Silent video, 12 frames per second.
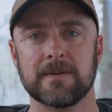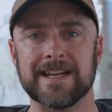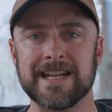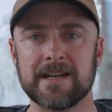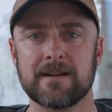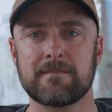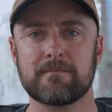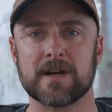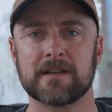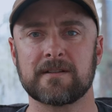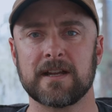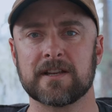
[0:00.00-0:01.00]
need them
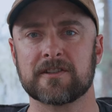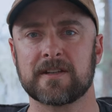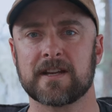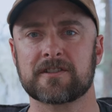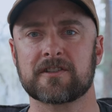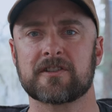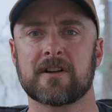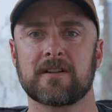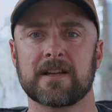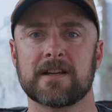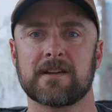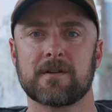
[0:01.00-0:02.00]
but isn't
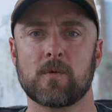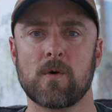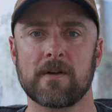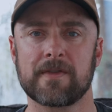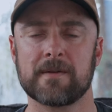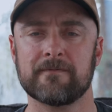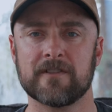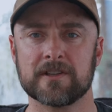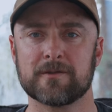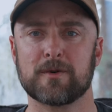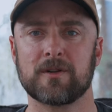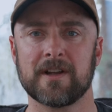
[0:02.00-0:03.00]
necessarily going to want them
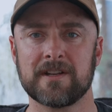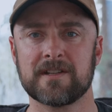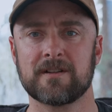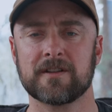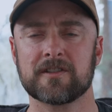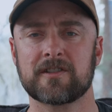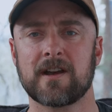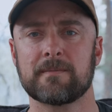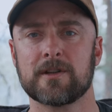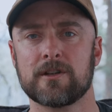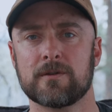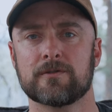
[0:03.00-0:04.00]
visible until it's time
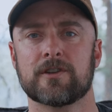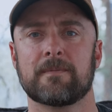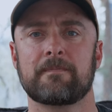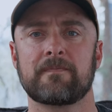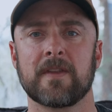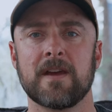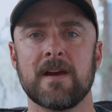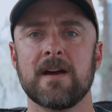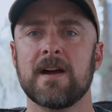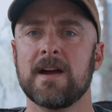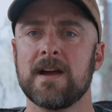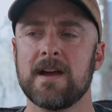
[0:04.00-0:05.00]
to use them.
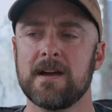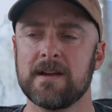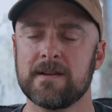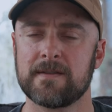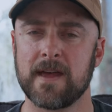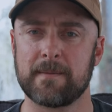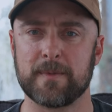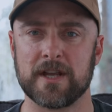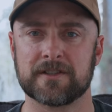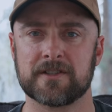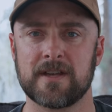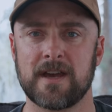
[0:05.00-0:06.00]
That
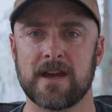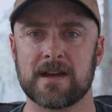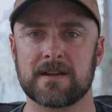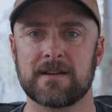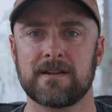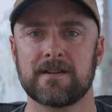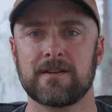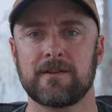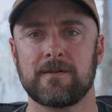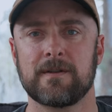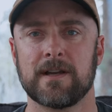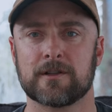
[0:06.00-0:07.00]
being said,
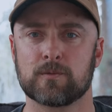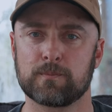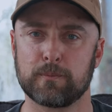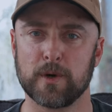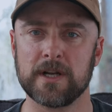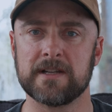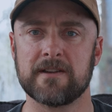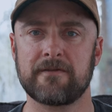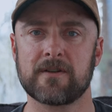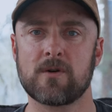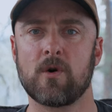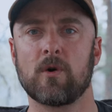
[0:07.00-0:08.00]
it's pretty
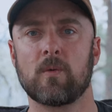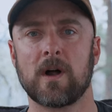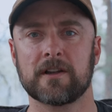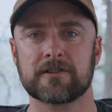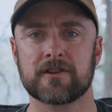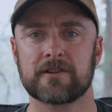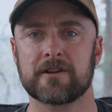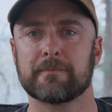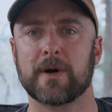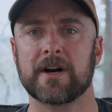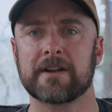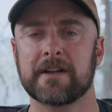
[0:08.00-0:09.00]
difficult while it's on your
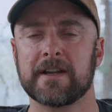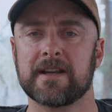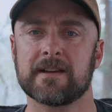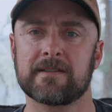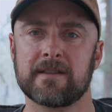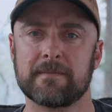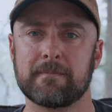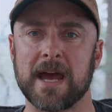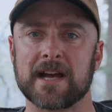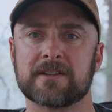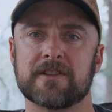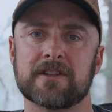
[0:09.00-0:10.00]
body to get the
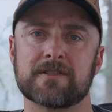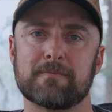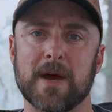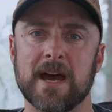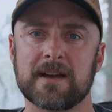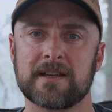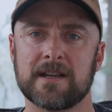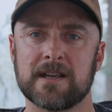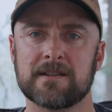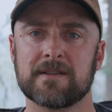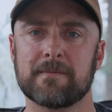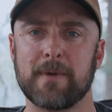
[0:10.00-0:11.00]
magazines back
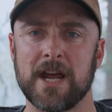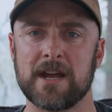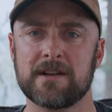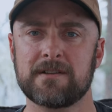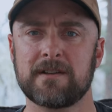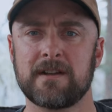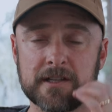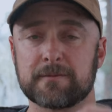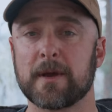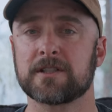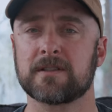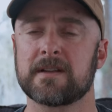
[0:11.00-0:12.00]
in the band,
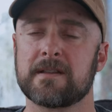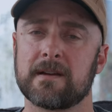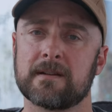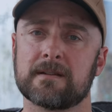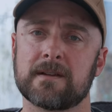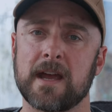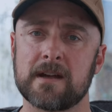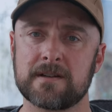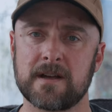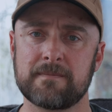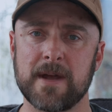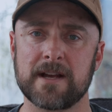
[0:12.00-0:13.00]
especially the
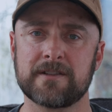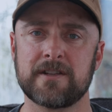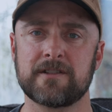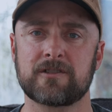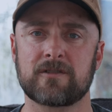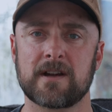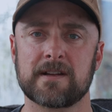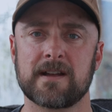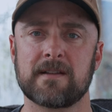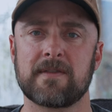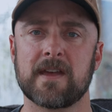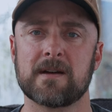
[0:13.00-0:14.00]
handgun magazines, trying to
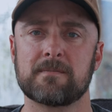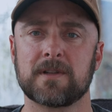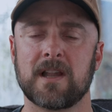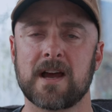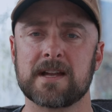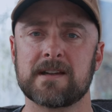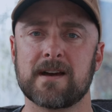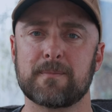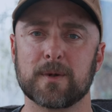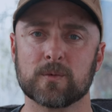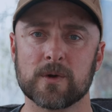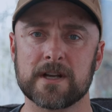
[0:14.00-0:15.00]
get them lined
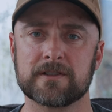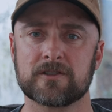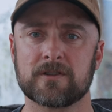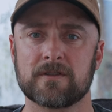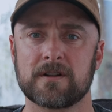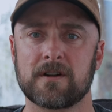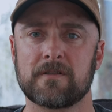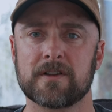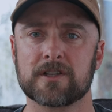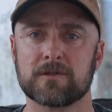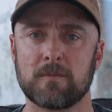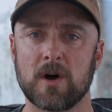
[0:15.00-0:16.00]
up and reinserted on
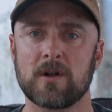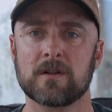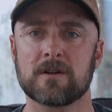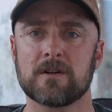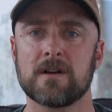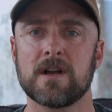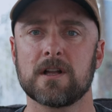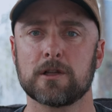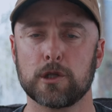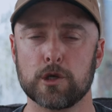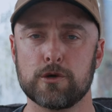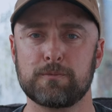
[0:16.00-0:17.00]
the smaller
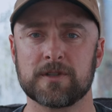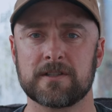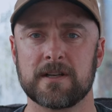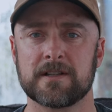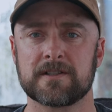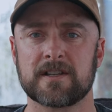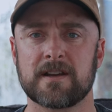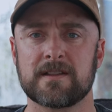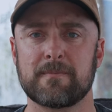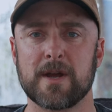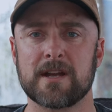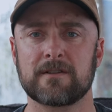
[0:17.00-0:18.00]
loops inside
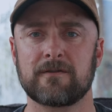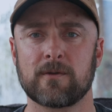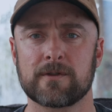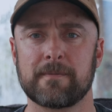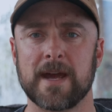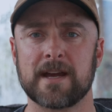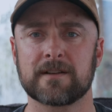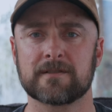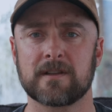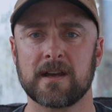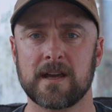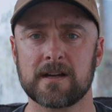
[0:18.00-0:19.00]
the band for
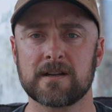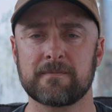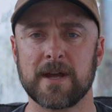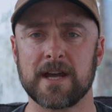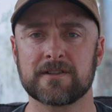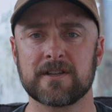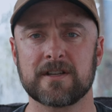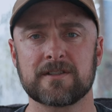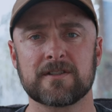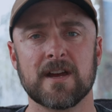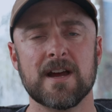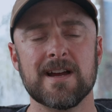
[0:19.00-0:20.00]
the handgun
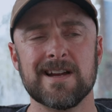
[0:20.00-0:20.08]
magazines.